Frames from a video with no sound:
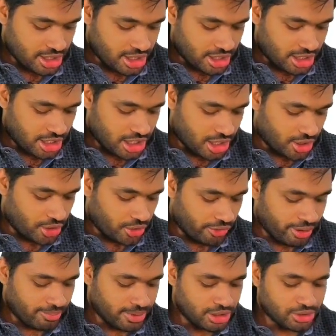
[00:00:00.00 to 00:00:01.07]
Now
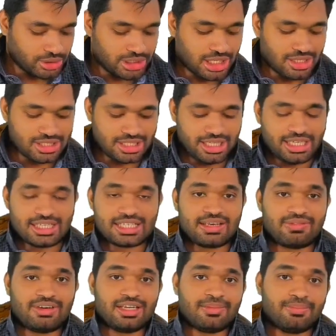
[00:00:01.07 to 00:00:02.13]
November
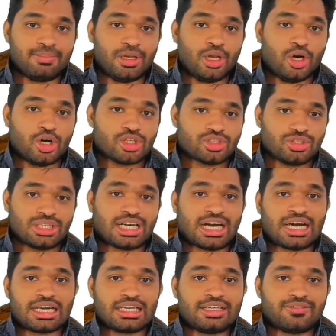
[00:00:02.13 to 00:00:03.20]
2007 belongs to the
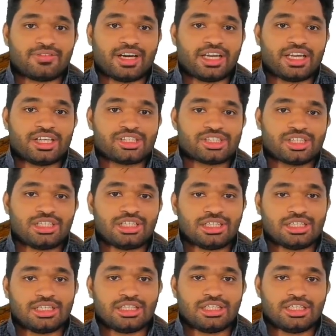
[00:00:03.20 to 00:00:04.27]
current financial
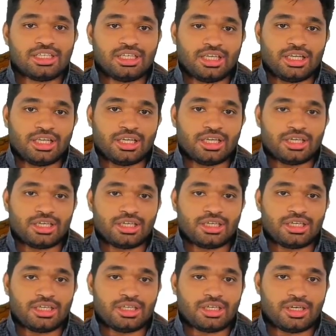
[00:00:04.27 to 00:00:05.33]
year.
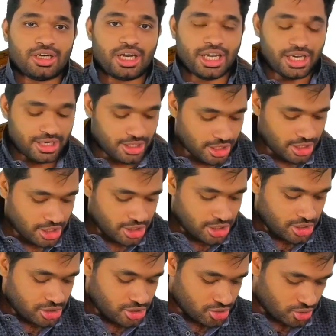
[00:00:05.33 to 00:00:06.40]
Right?
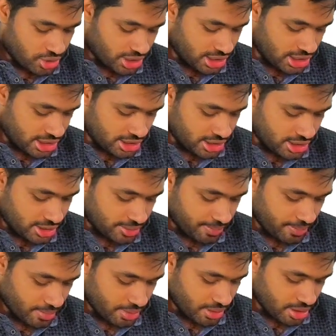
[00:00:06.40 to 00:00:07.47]
So here
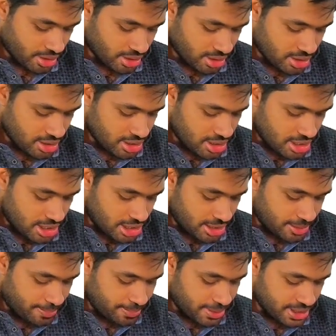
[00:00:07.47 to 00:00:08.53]
a
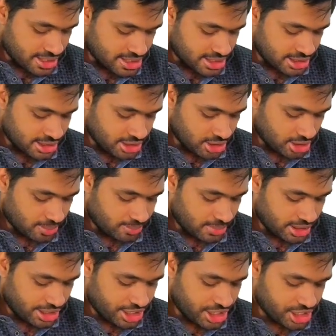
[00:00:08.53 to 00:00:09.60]
present
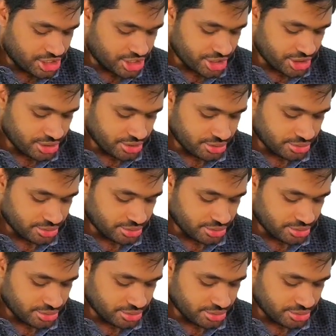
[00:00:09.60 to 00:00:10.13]
obligation